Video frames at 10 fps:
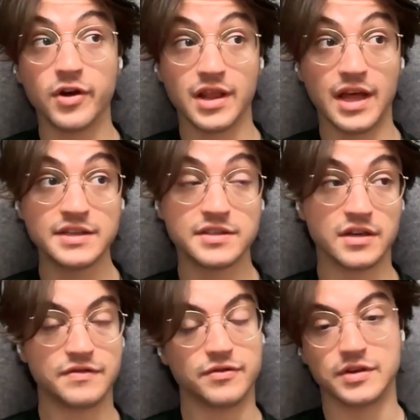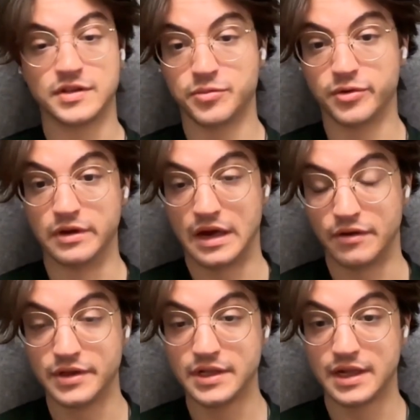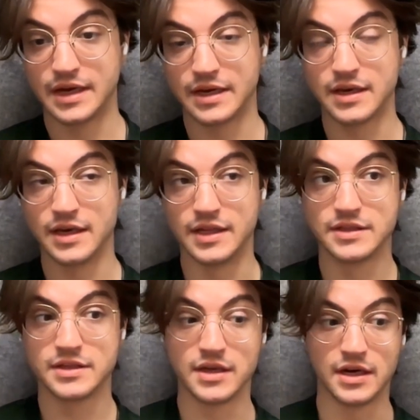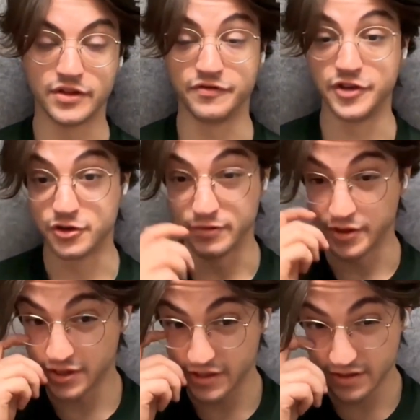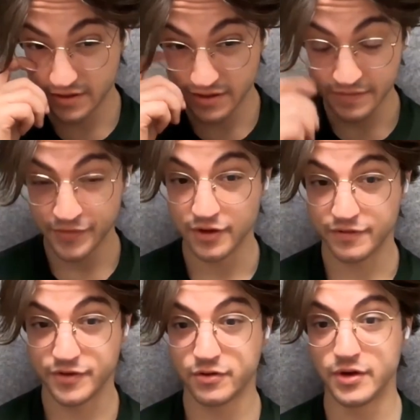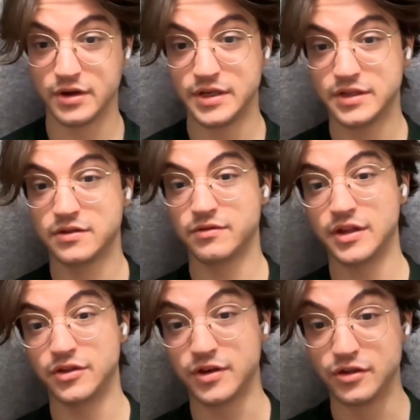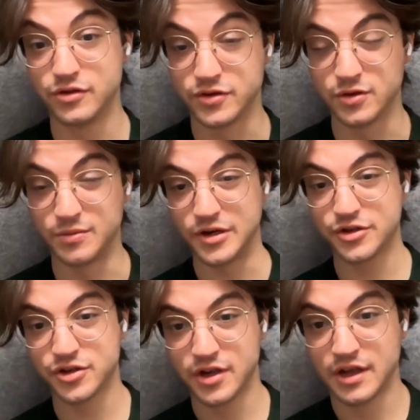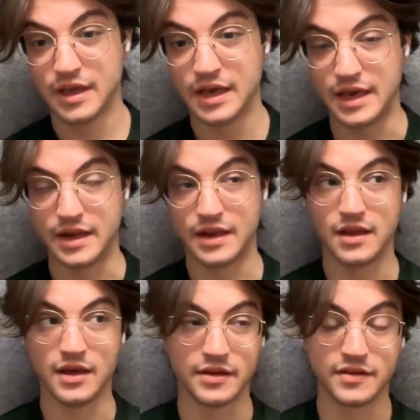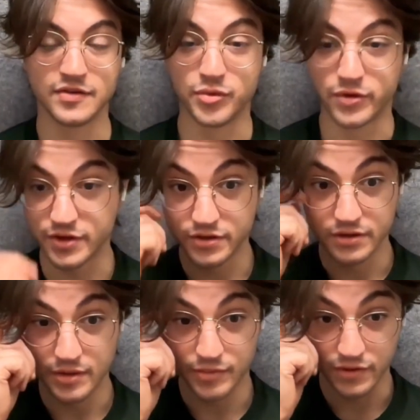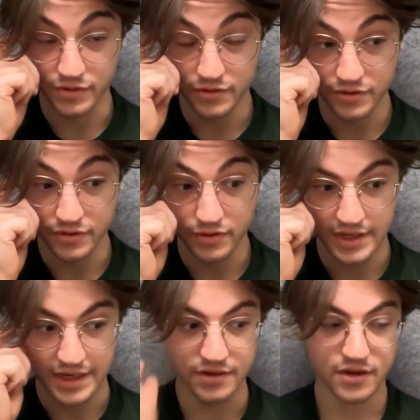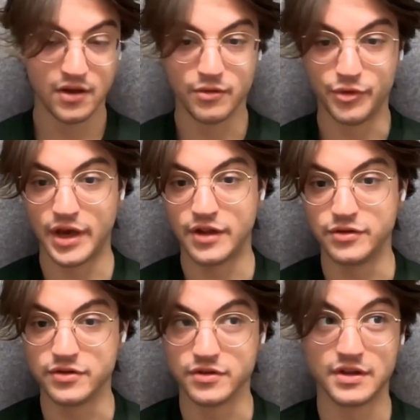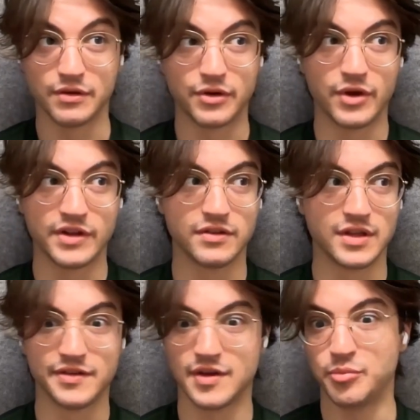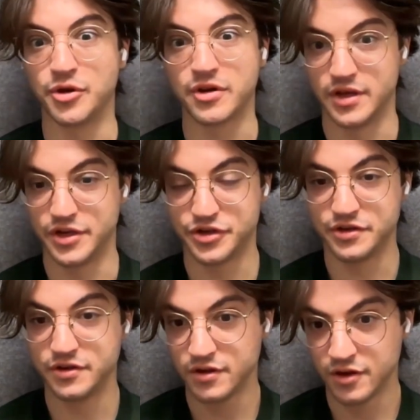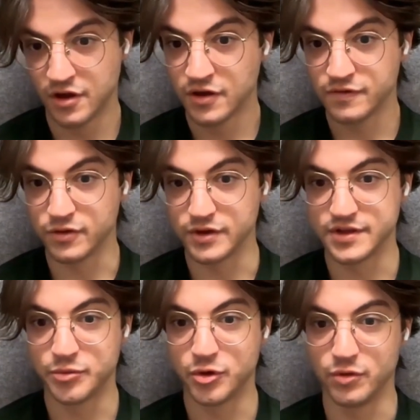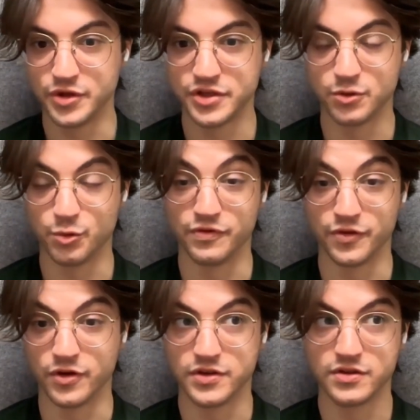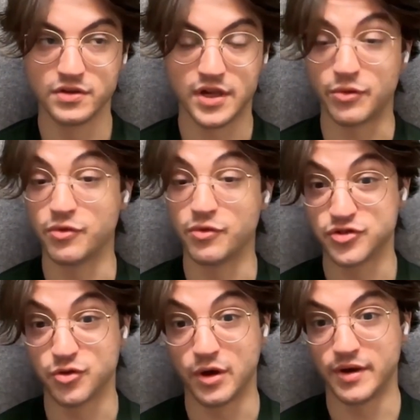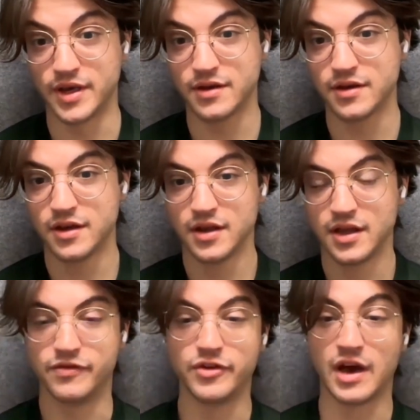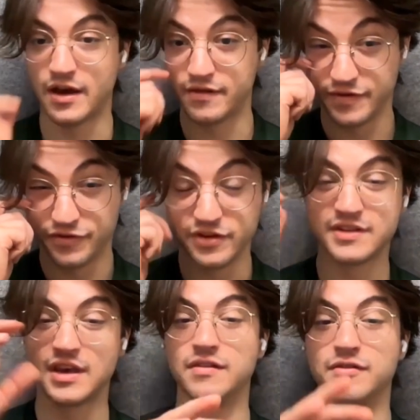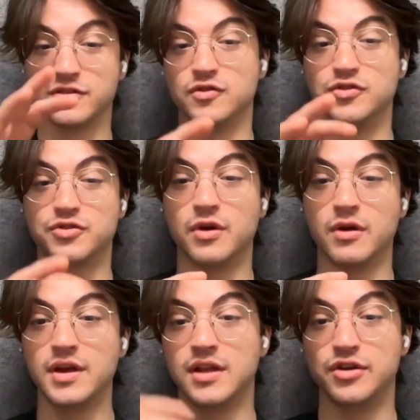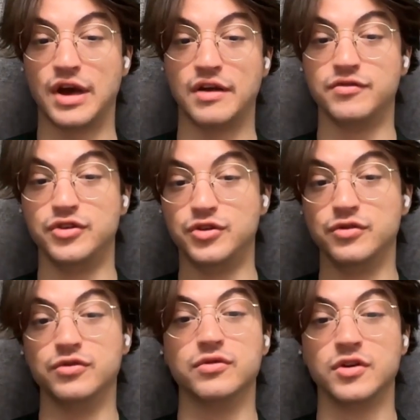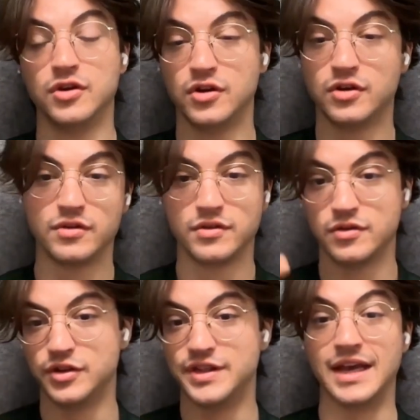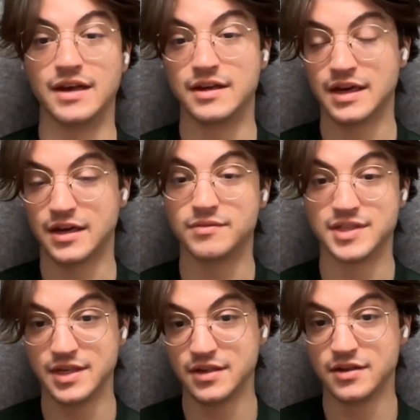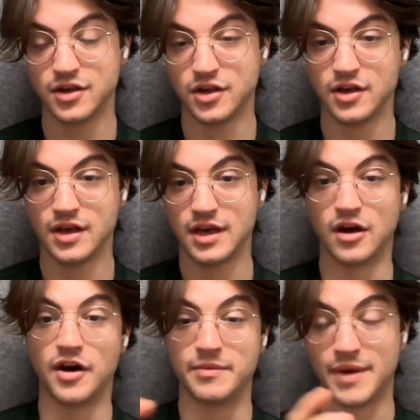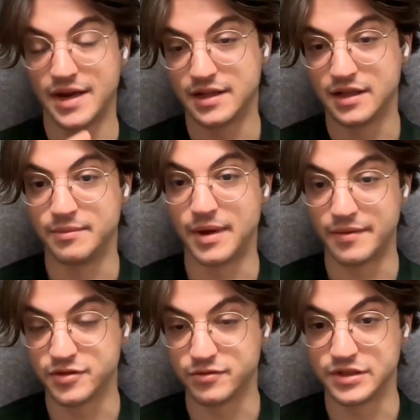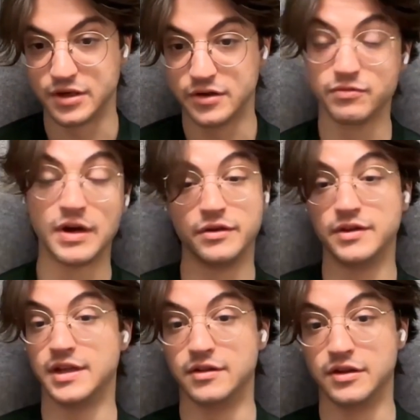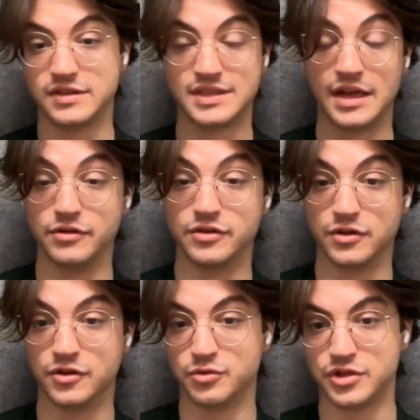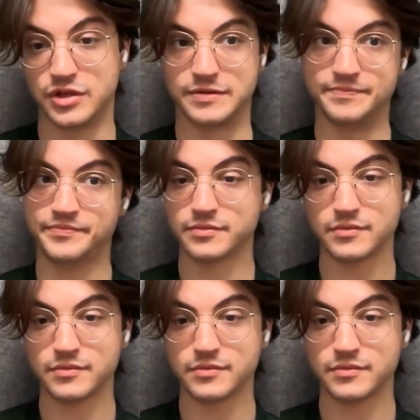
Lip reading: For Elastic, for example, I really like it's like the feature richness of the queries, right? You can do so much, and I think it's important to enable users to do that. We had users that requested things like percolation, for example, which is a reverse querying. If you save a search query and you have new data that comes in, it automatically maps the result rather than the standard search, which is